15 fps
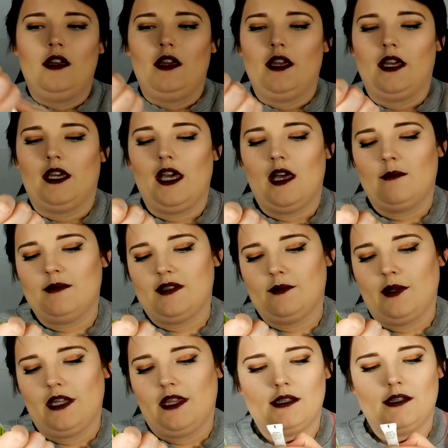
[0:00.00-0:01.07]
It comes
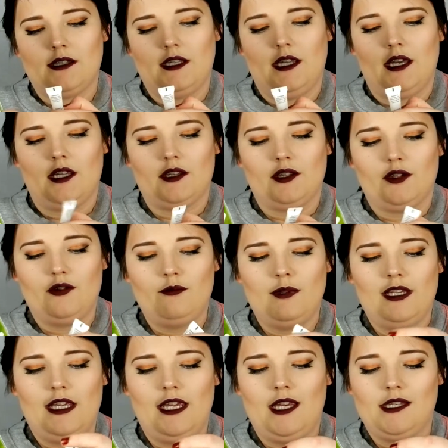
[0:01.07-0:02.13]
with the
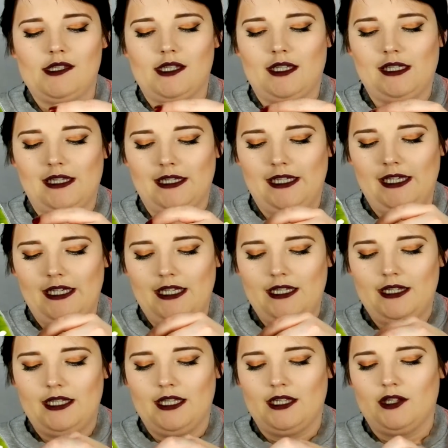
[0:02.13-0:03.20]
Illuminate
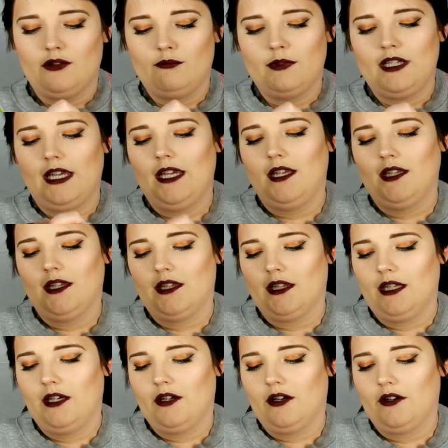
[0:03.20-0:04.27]
Clean, the Illuminate
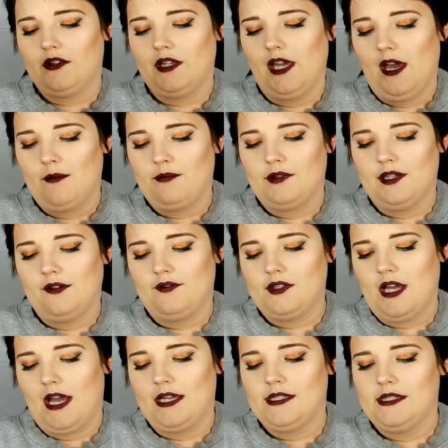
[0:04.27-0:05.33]
Clear, the Uplift
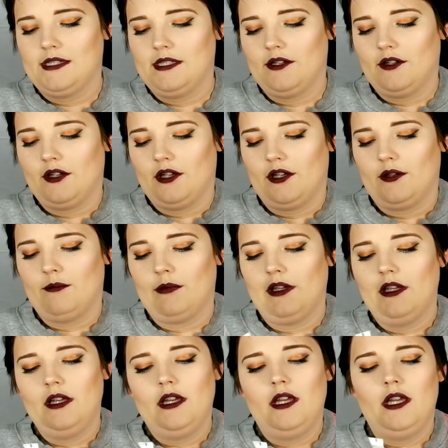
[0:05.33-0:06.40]
Eye Serum,
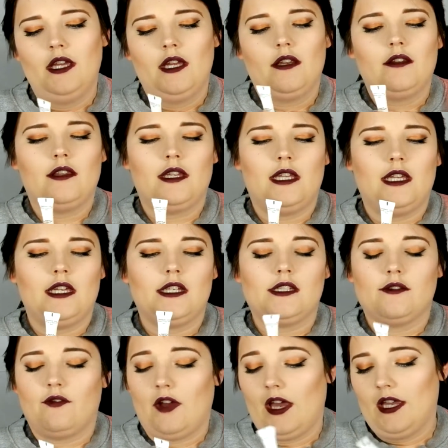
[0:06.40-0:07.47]
the
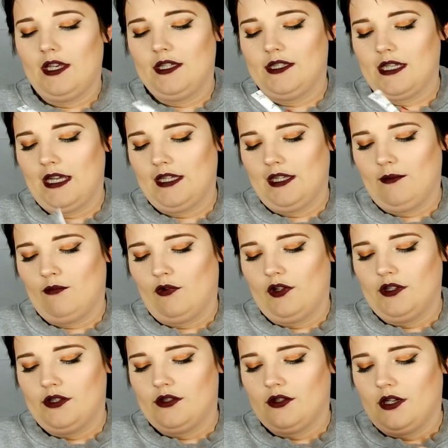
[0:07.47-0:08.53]
Divine Daily
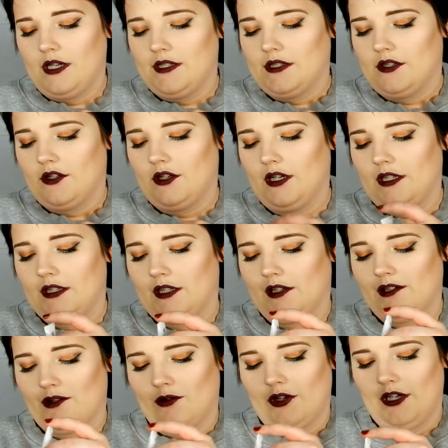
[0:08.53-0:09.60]
Moisturizer, and the
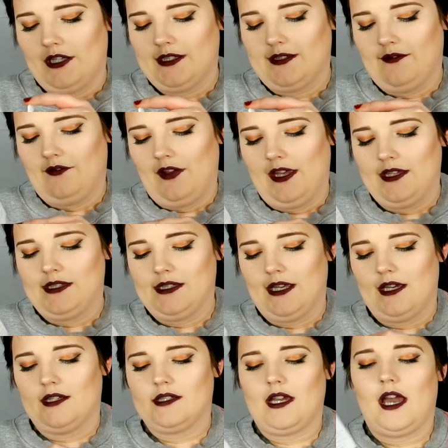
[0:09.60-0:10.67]
Glorious Face
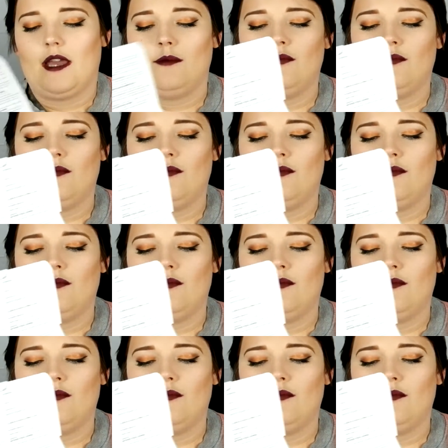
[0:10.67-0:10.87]
and Eye